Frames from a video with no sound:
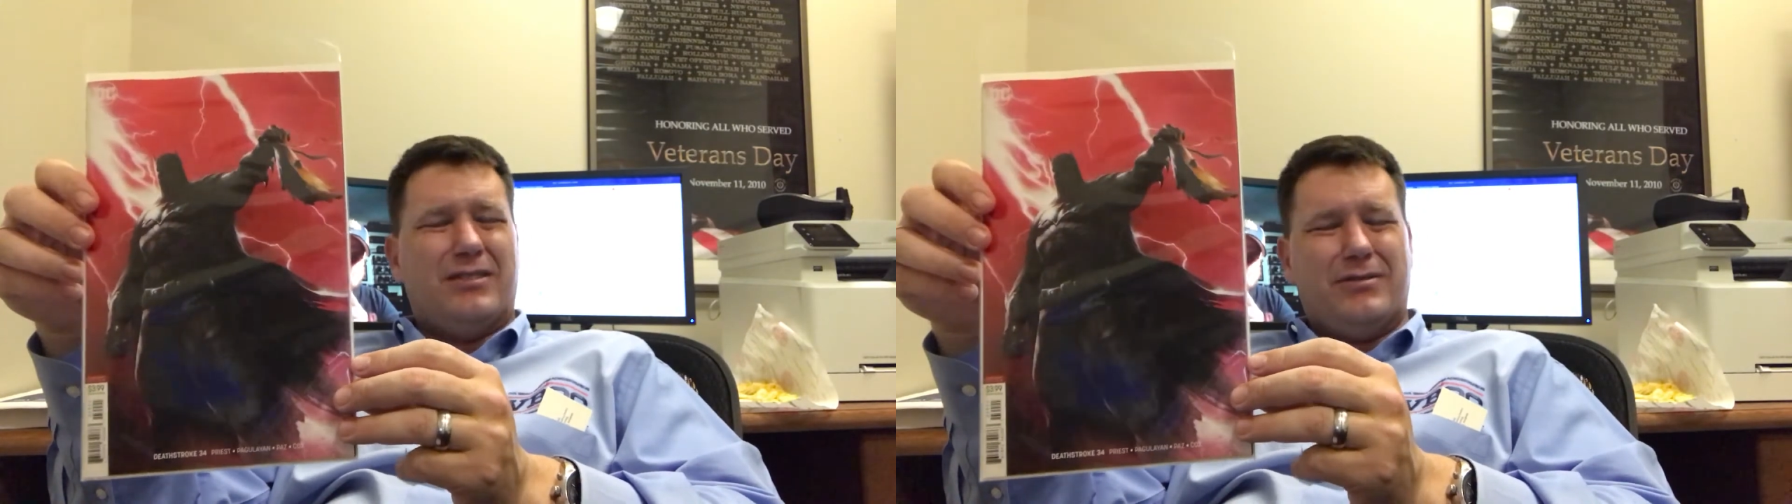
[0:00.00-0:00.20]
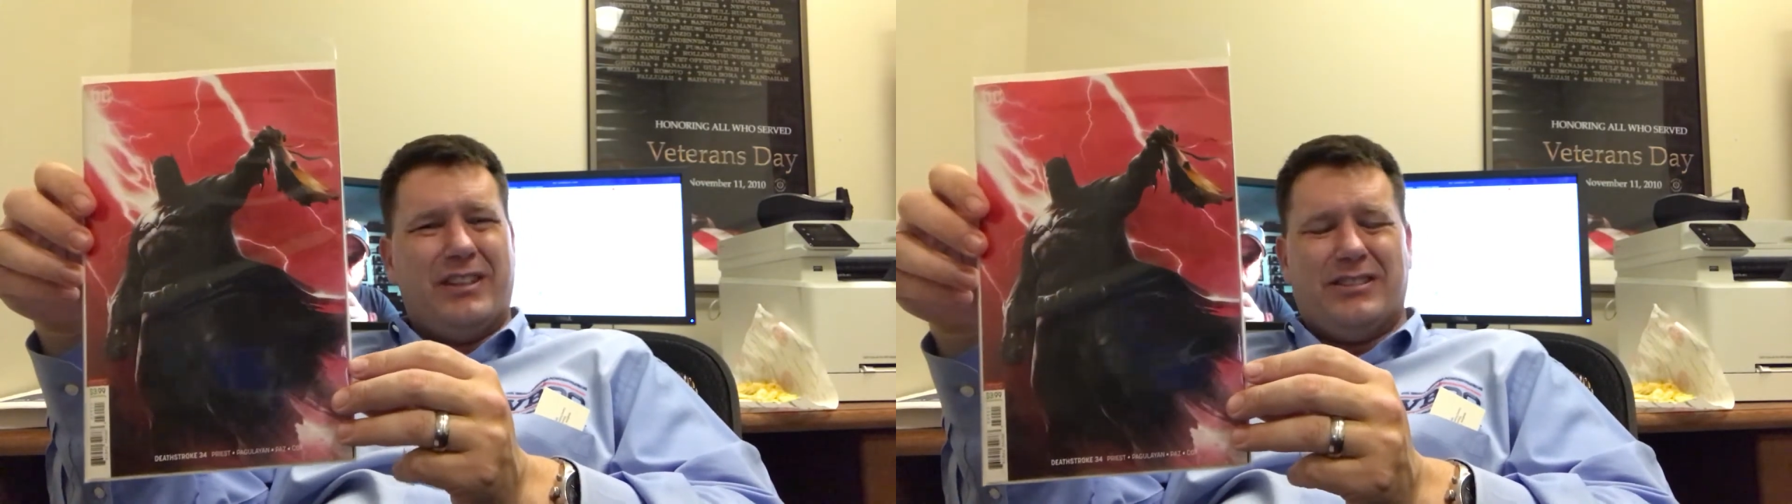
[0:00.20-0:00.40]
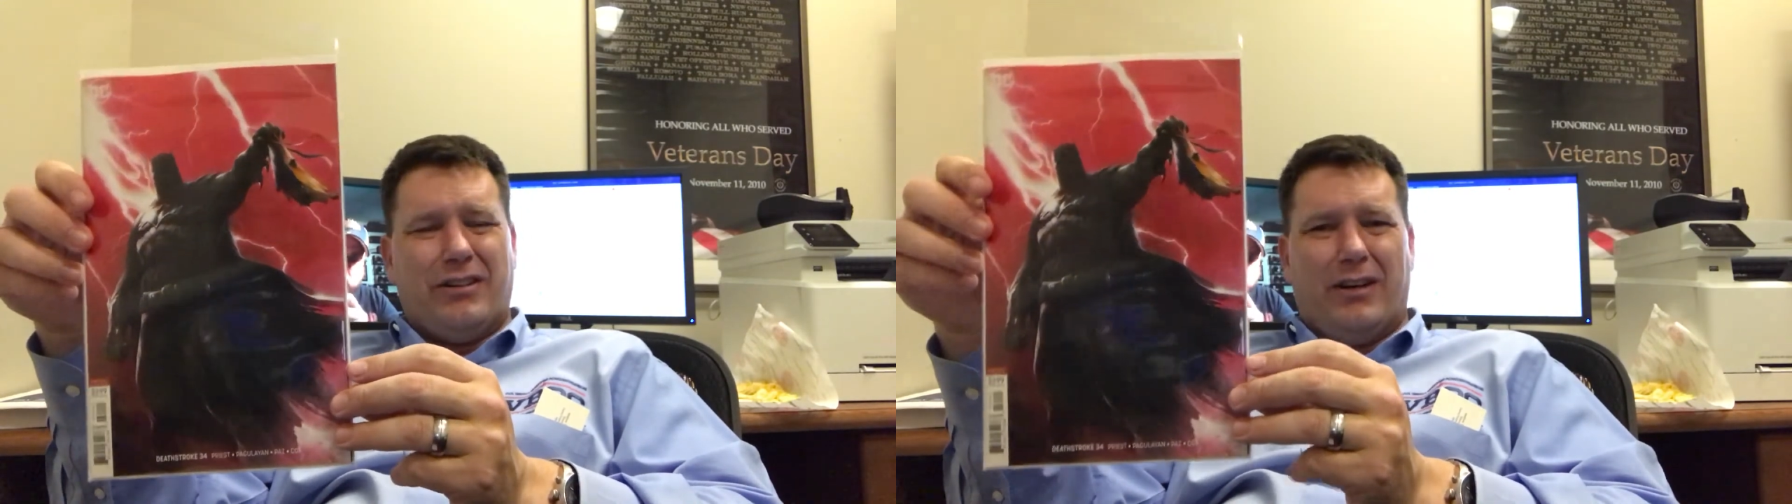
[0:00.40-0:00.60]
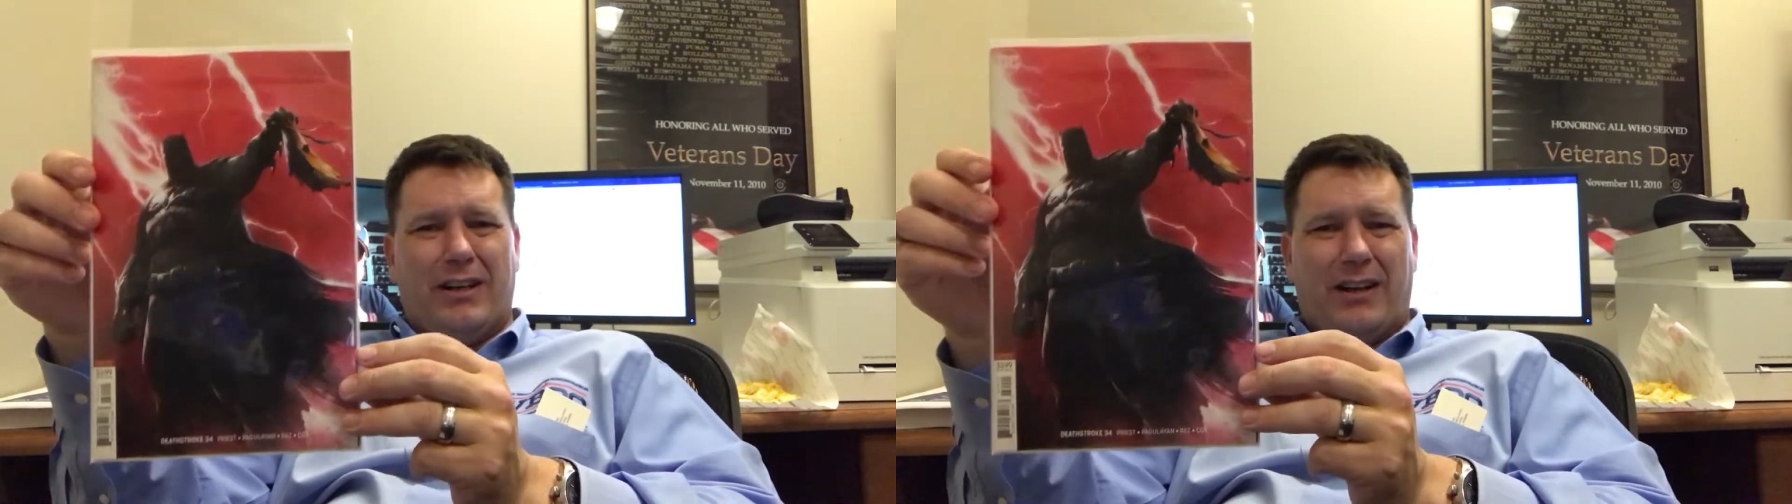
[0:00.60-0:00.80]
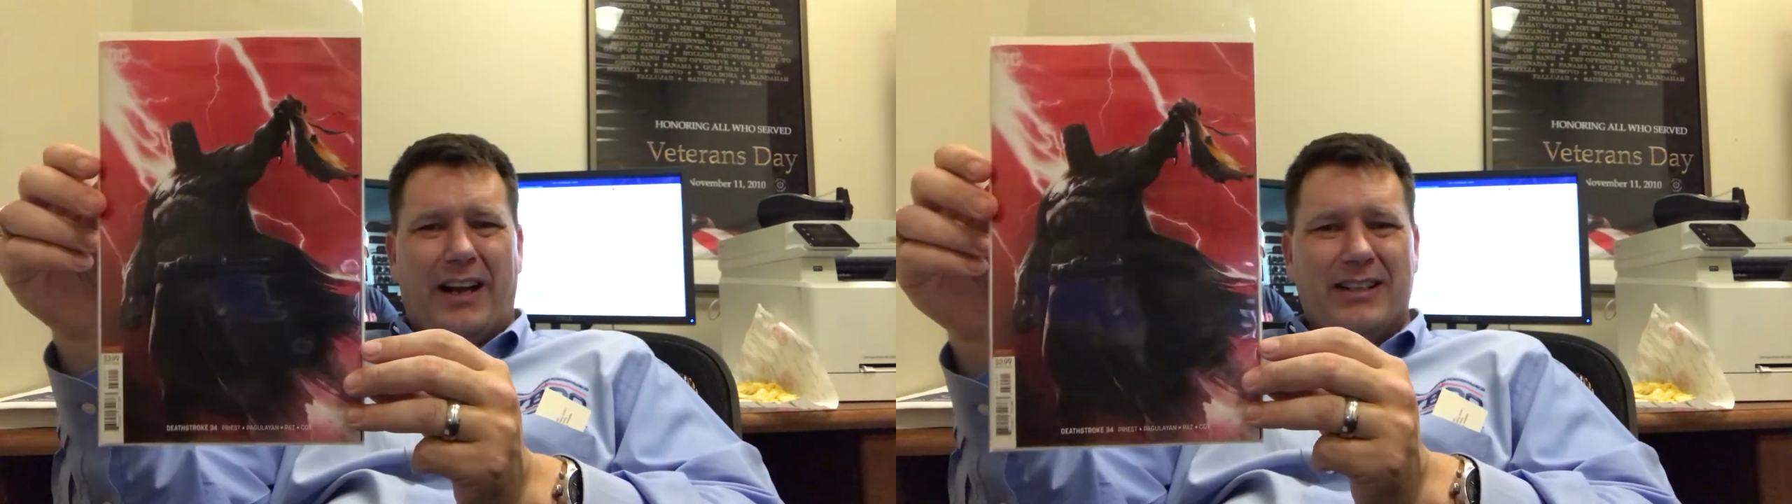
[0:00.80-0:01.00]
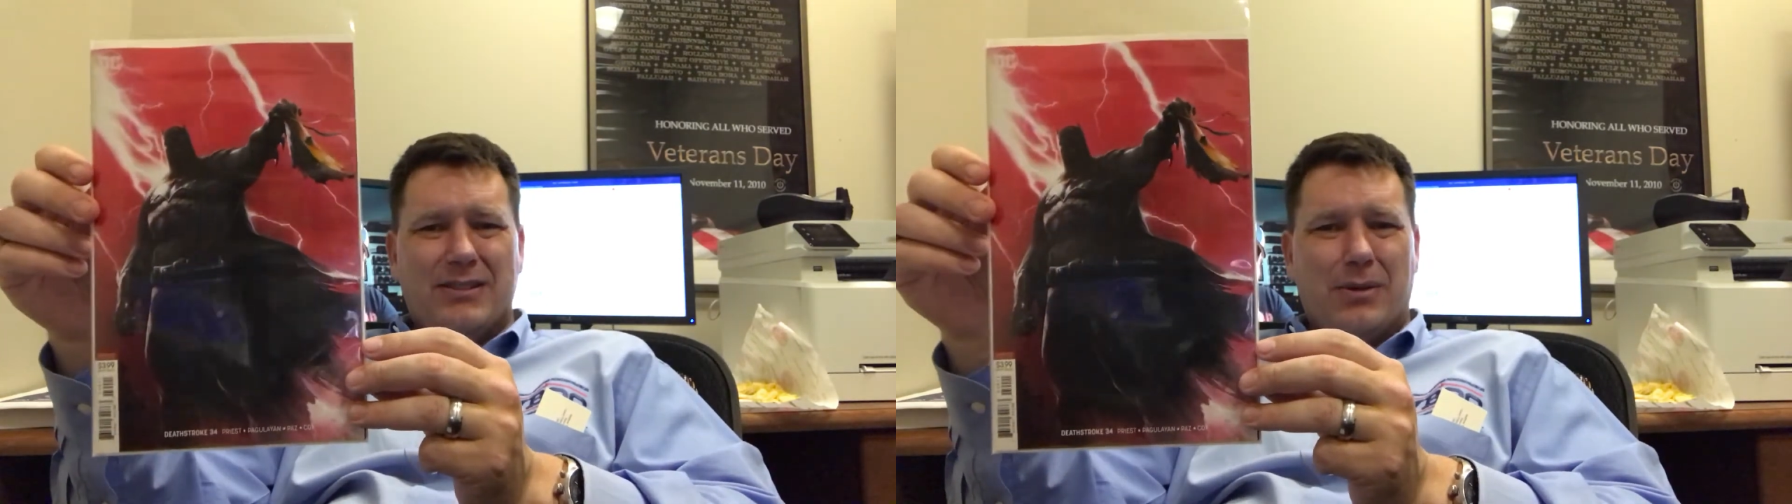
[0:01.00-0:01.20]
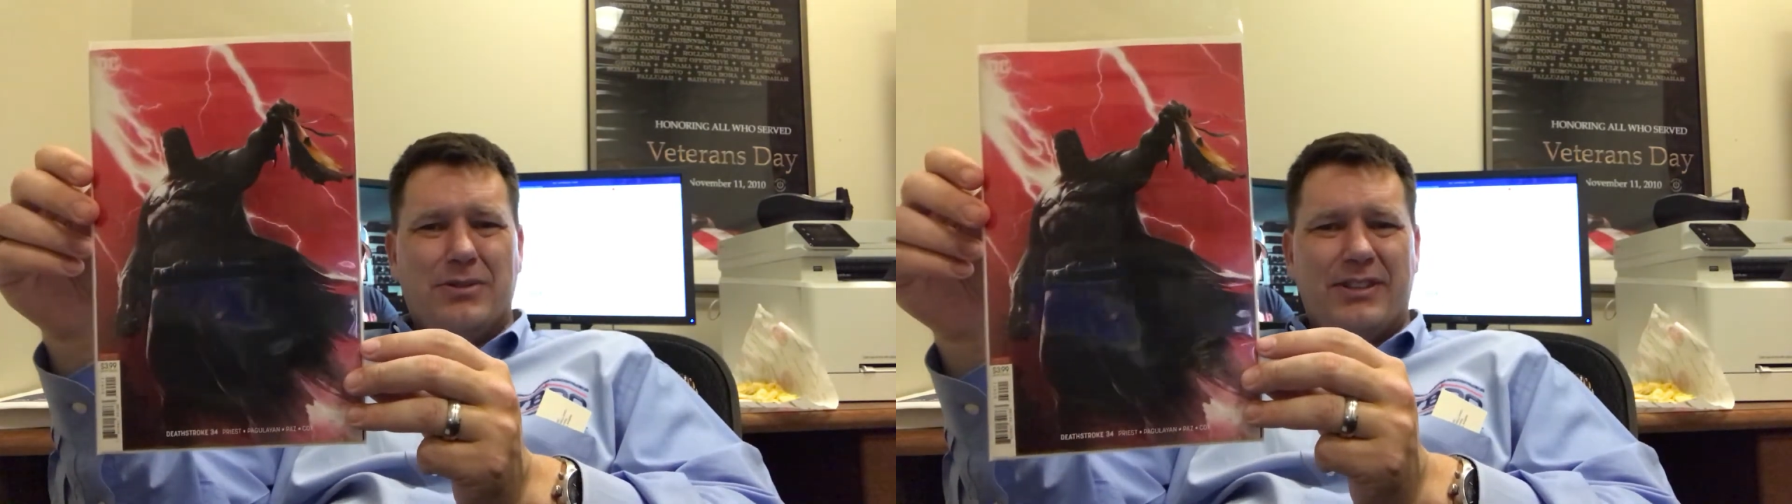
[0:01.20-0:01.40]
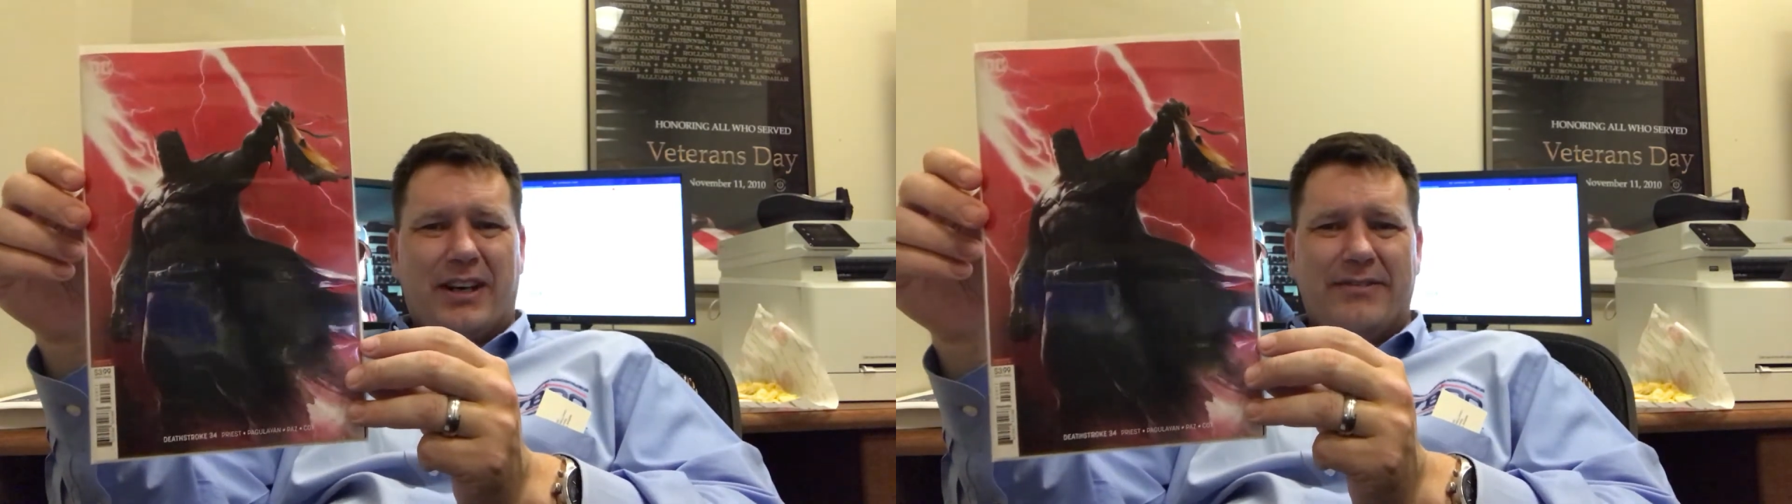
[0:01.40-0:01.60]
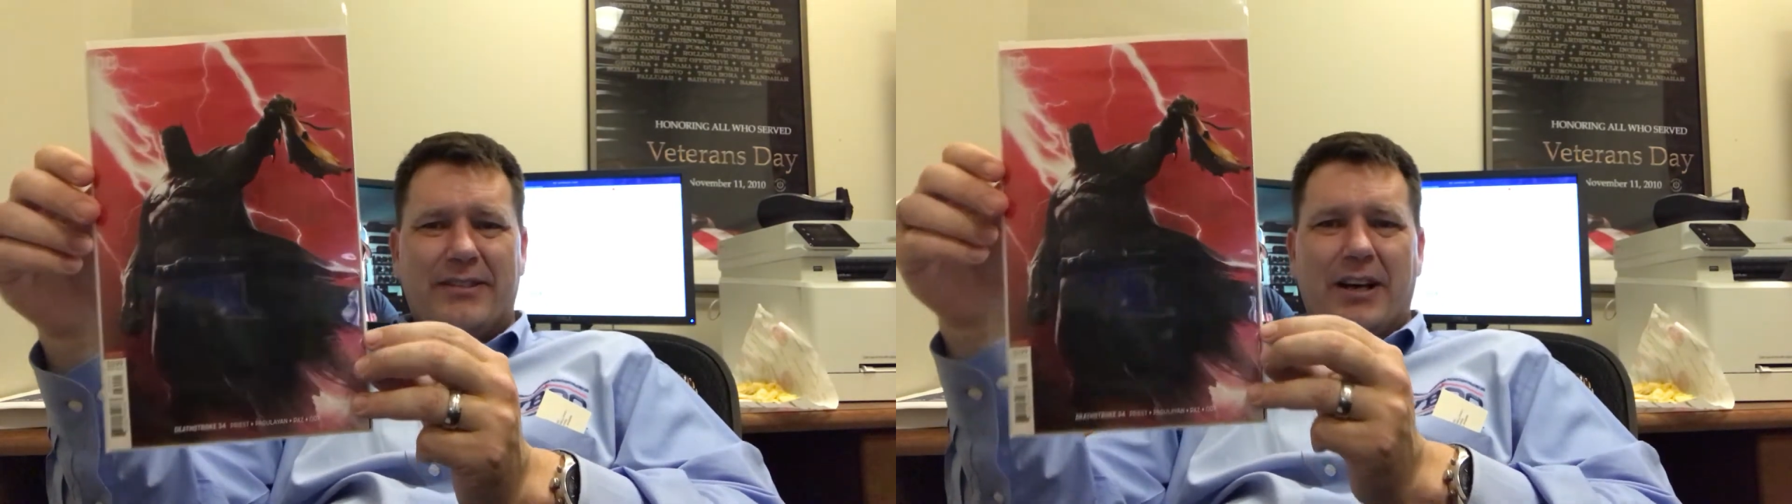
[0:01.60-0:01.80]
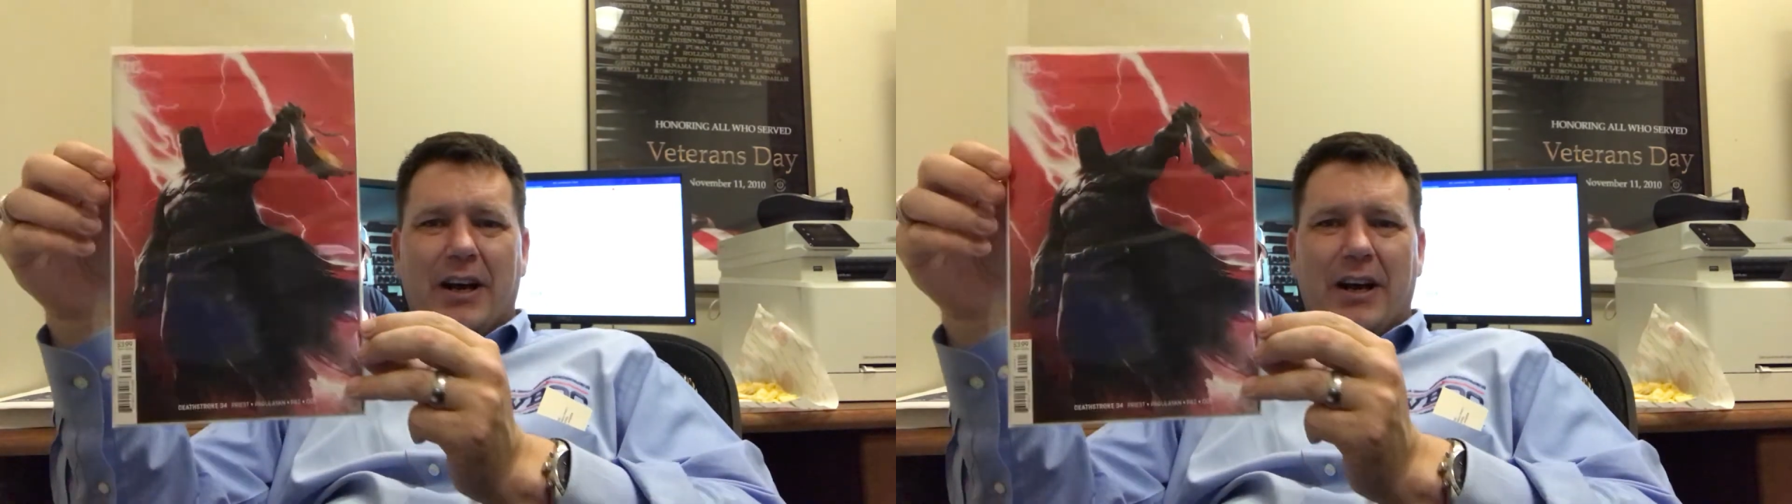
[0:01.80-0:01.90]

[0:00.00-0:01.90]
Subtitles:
I don't necessarily like his own stuff,